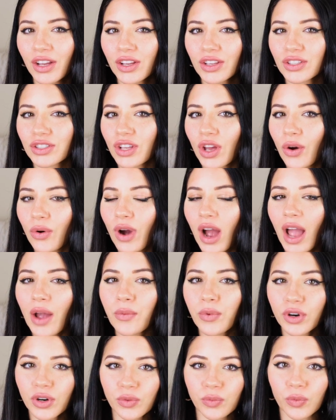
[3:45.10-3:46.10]
So I
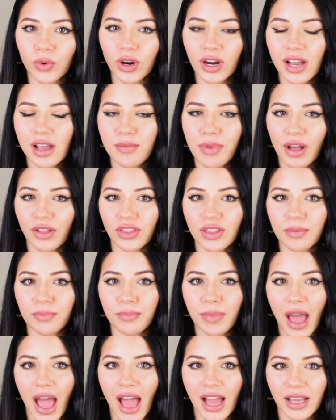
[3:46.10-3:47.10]
wouldn't worry about the
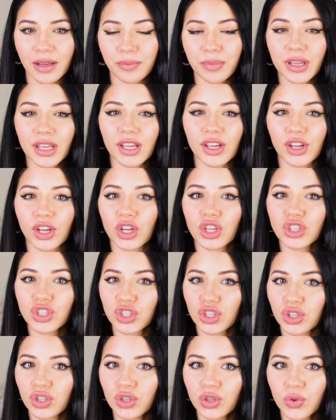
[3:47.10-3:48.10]
back being
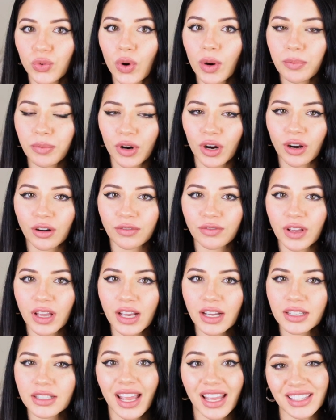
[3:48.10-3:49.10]
too perfect.